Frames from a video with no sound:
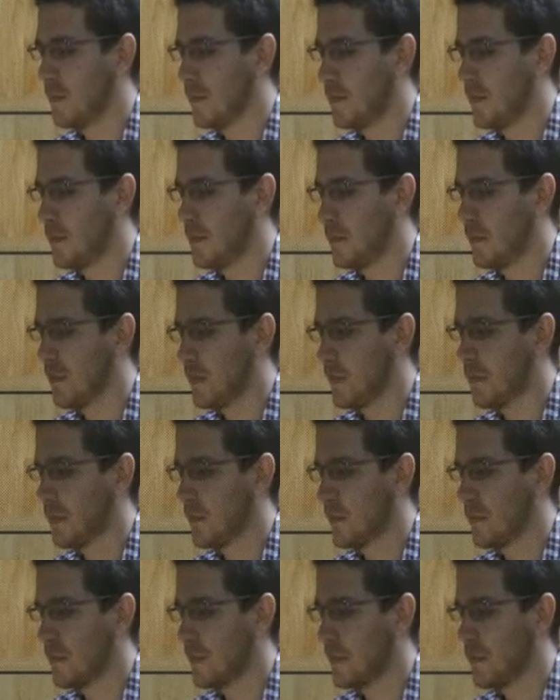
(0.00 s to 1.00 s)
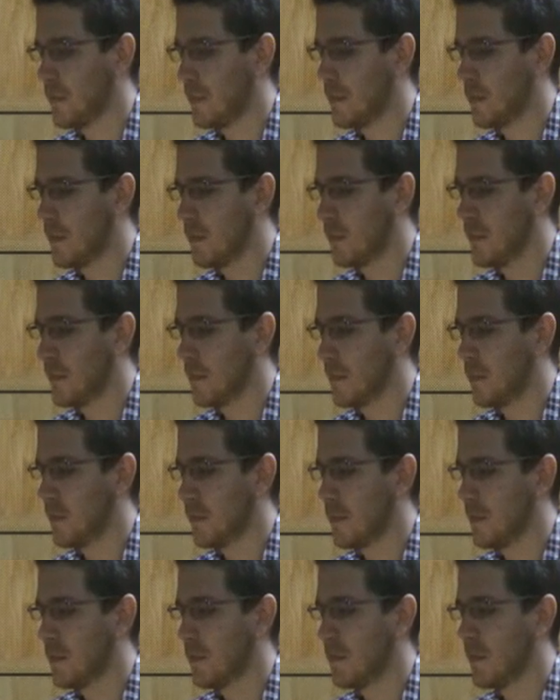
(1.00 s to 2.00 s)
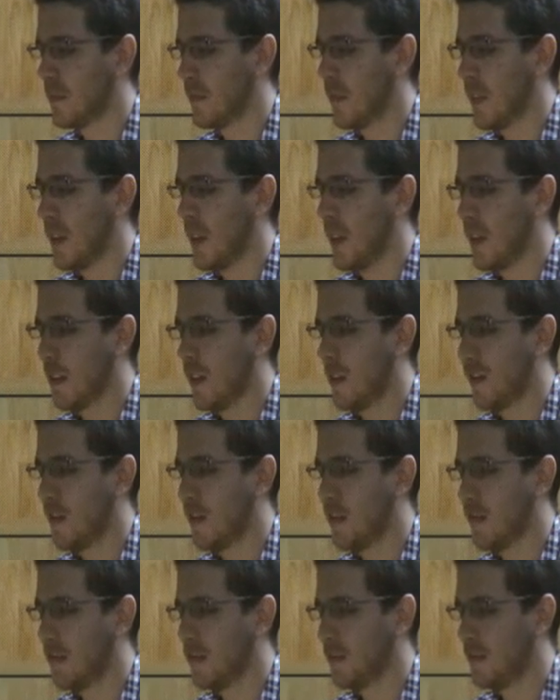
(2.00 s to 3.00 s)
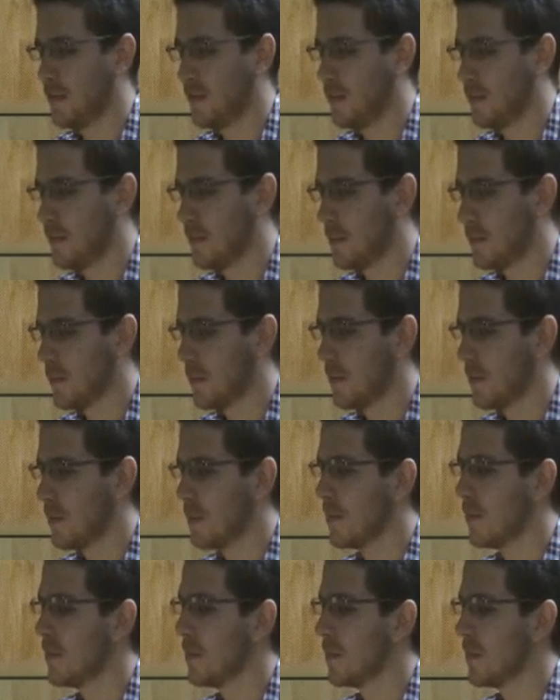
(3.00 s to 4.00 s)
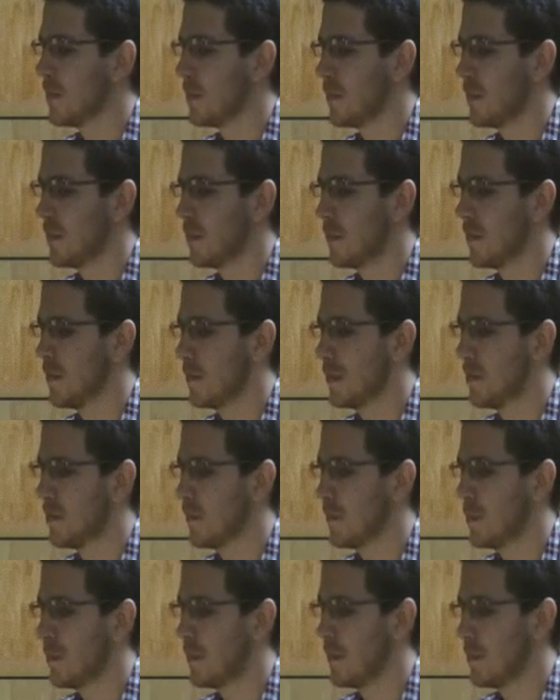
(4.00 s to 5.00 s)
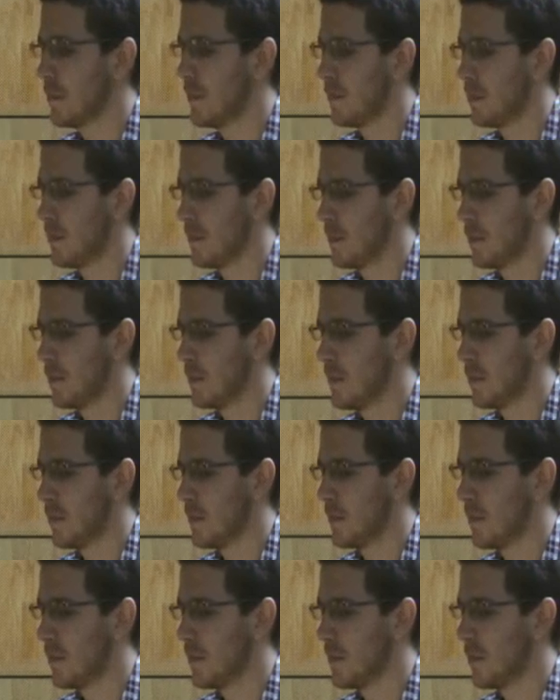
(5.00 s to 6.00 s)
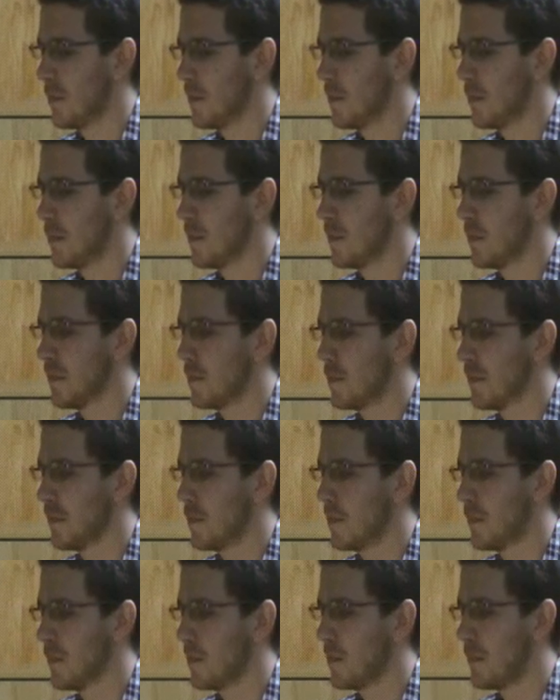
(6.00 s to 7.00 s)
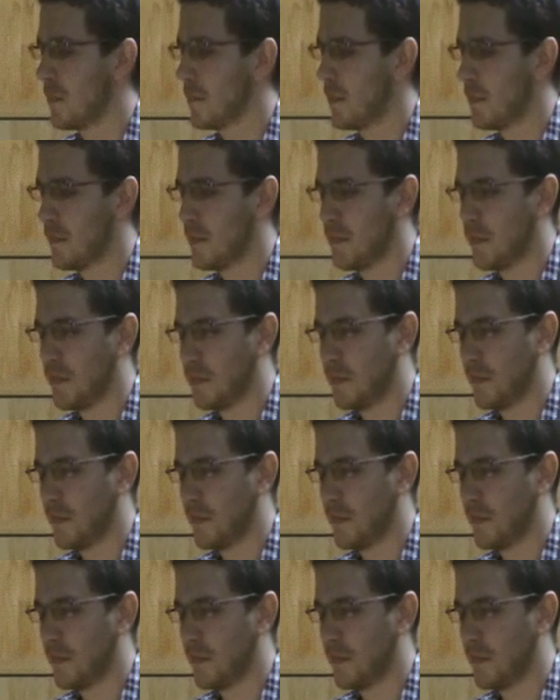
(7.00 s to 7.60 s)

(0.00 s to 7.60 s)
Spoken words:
Nobody speaks.